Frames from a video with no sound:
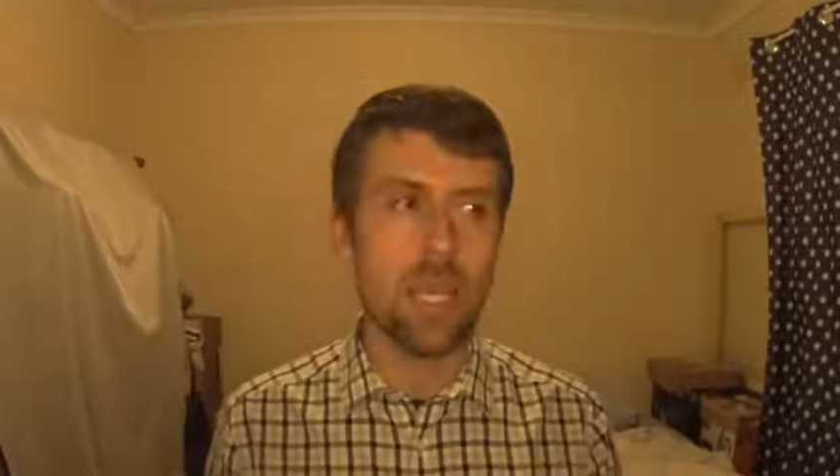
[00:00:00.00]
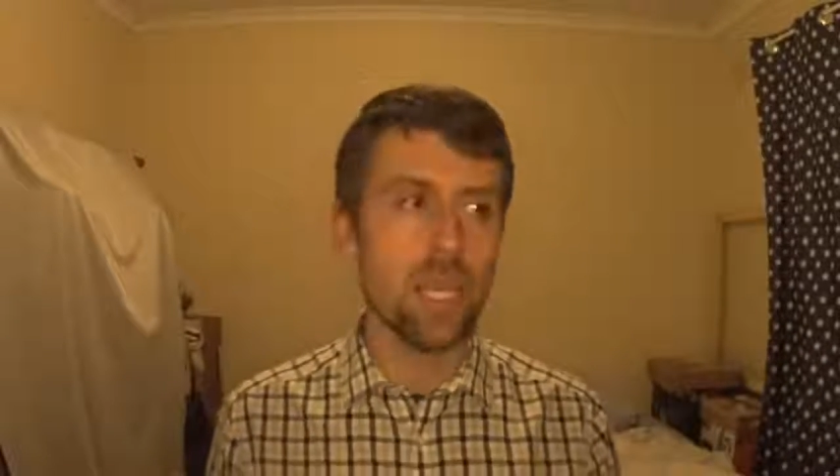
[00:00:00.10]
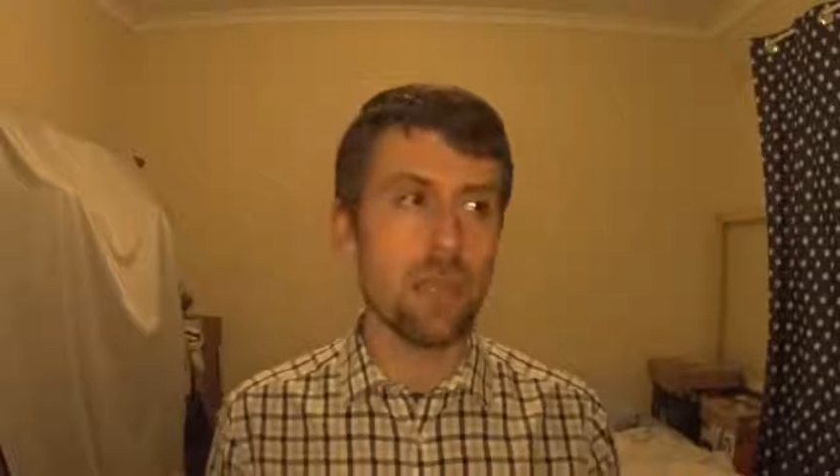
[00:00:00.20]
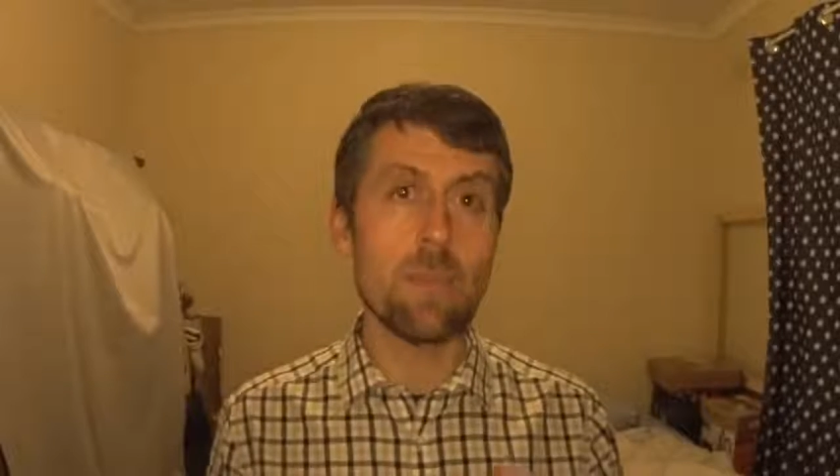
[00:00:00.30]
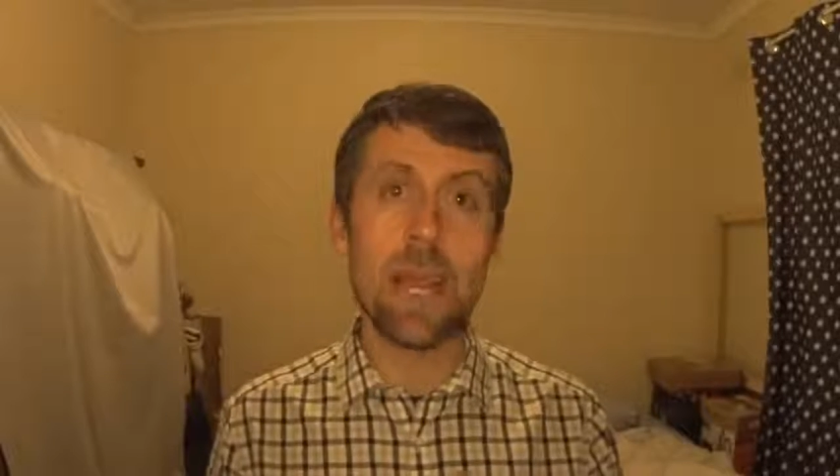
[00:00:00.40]

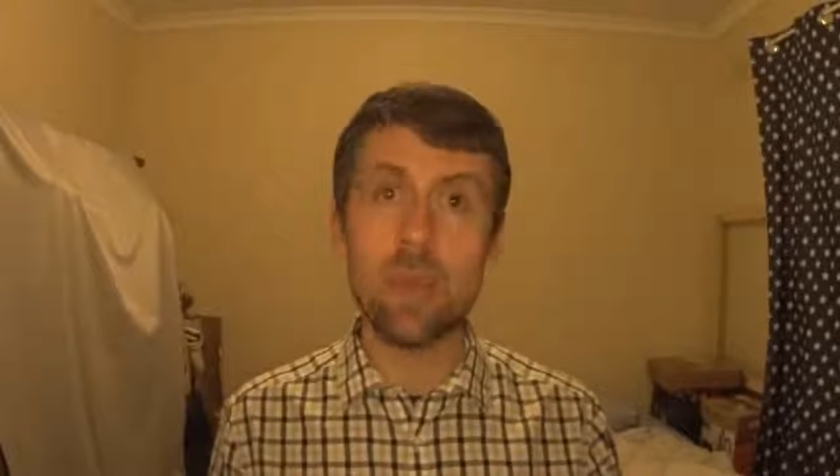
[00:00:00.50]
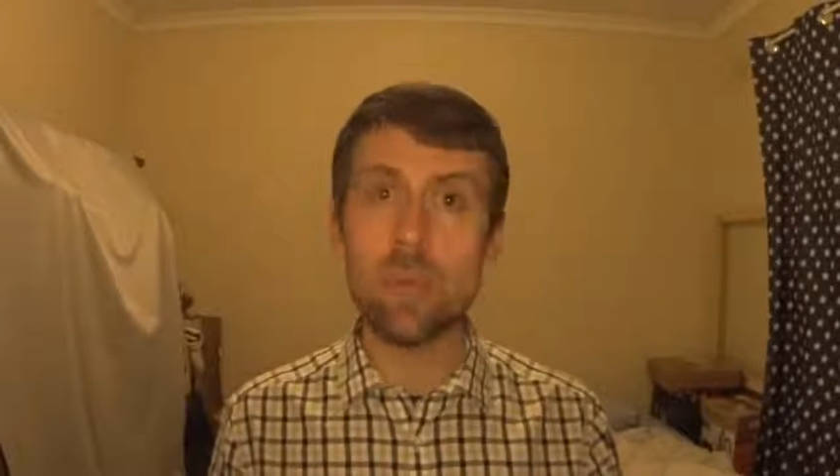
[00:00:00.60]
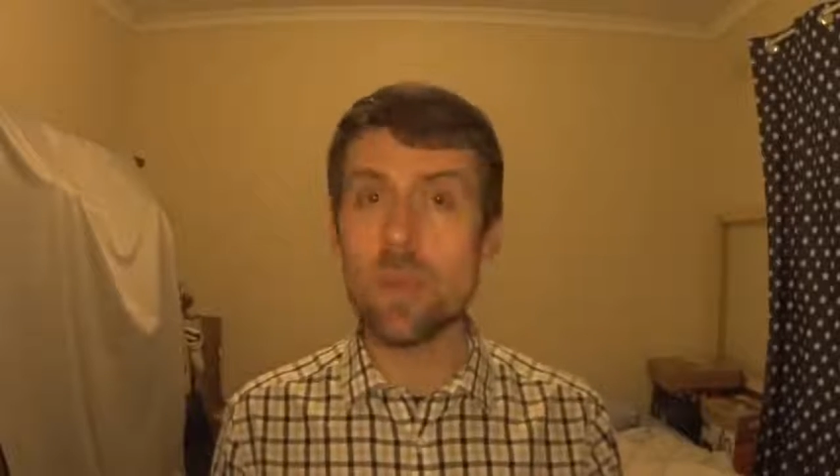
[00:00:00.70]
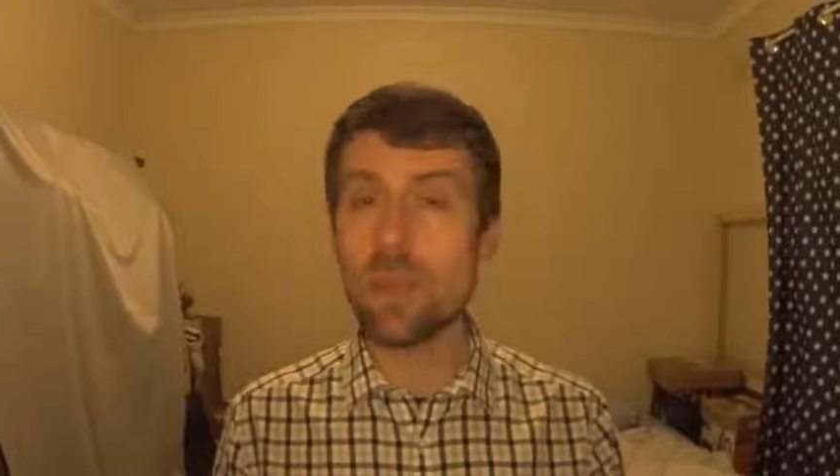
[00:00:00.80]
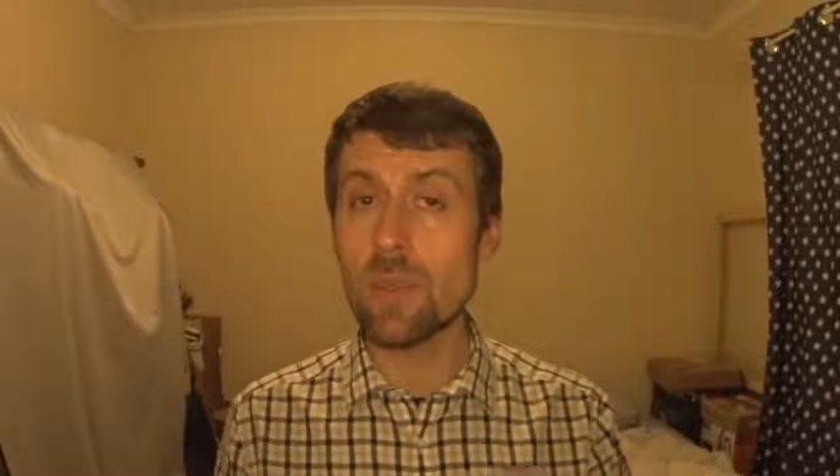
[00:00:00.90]
in my
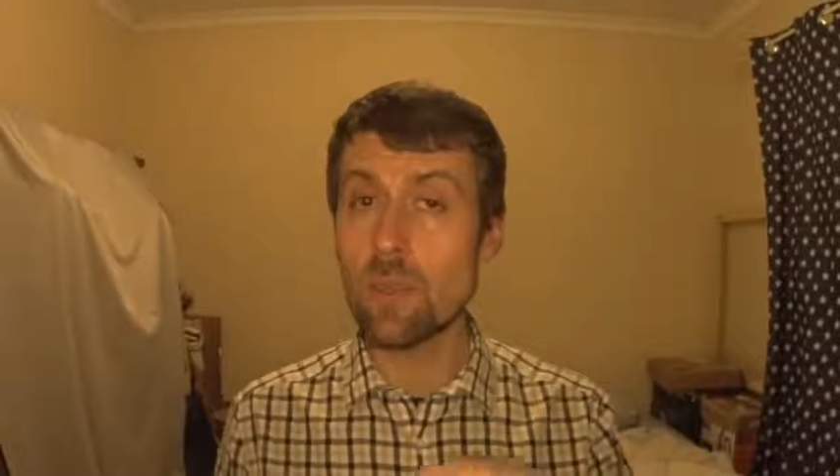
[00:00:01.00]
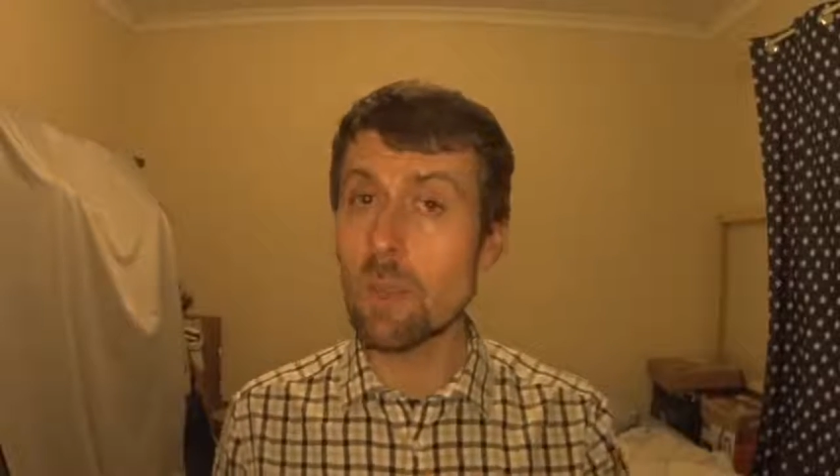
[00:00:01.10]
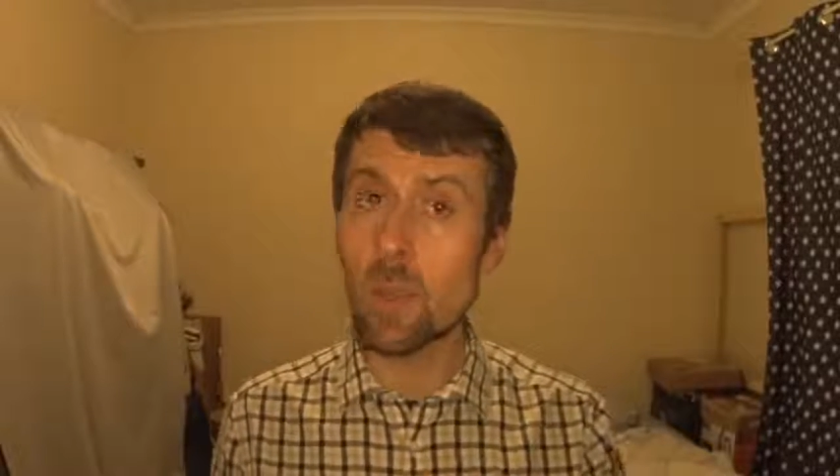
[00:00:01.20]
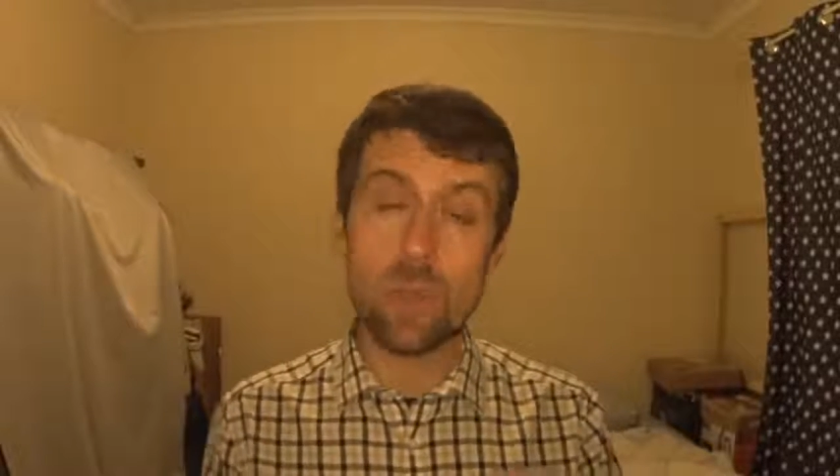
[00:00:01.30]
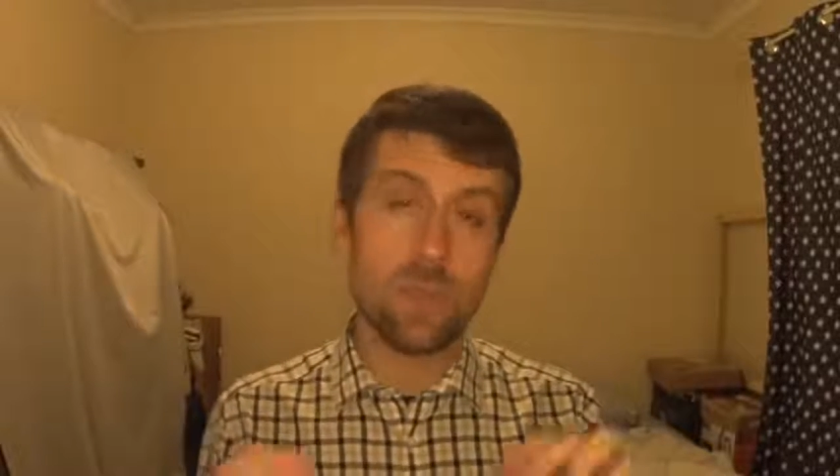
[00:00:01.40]
opinion,
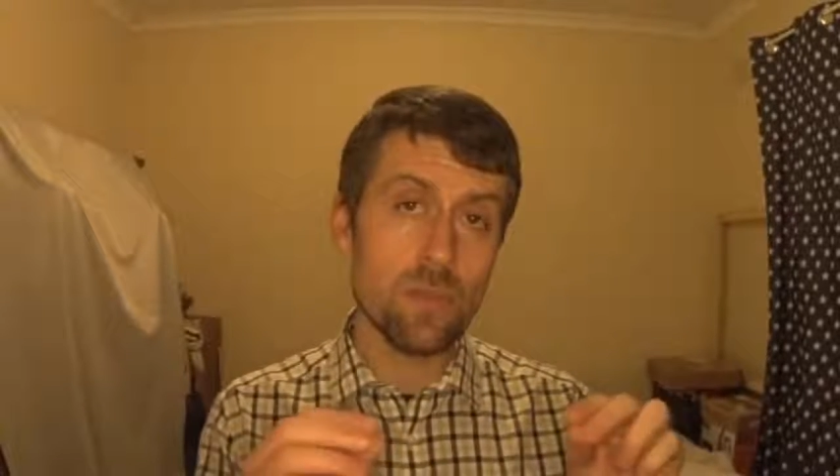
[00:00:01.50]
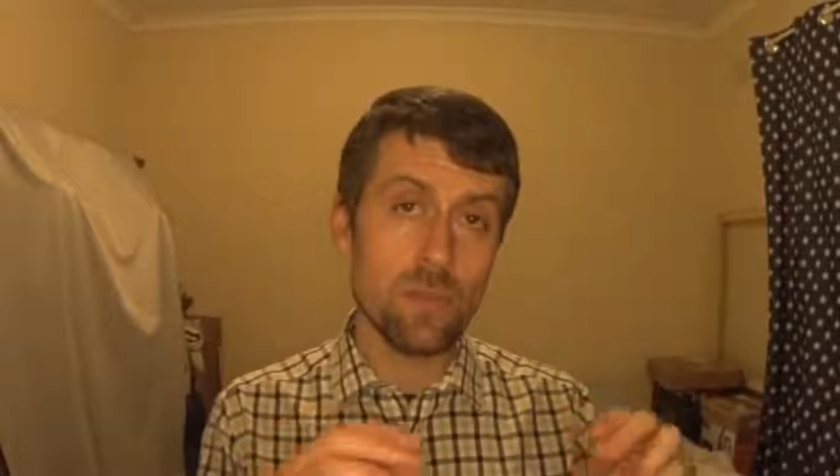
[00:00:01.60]
important